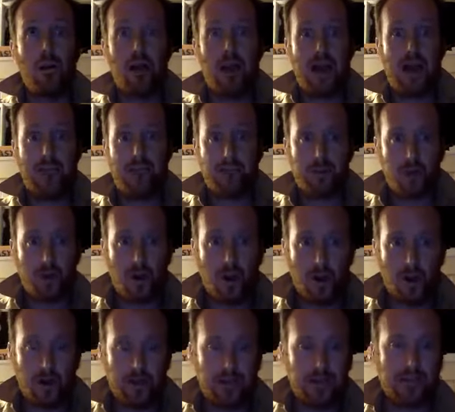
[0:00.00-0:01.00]
after
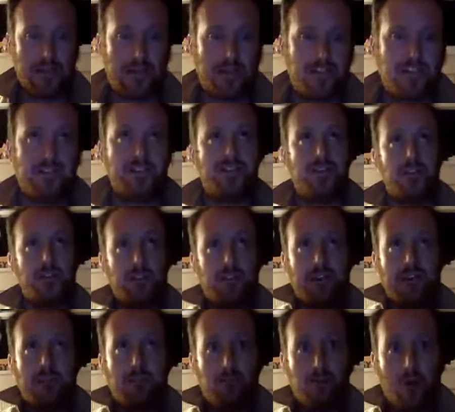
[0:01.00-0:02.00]
dark unless it's
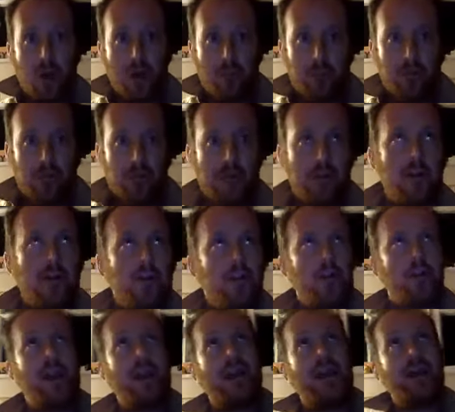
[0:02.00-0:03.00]
lit properly. You
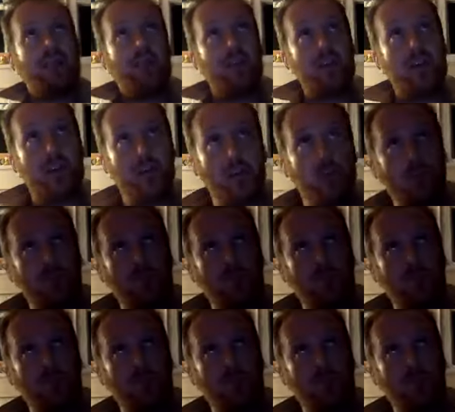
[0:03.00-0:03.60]
can't have a huge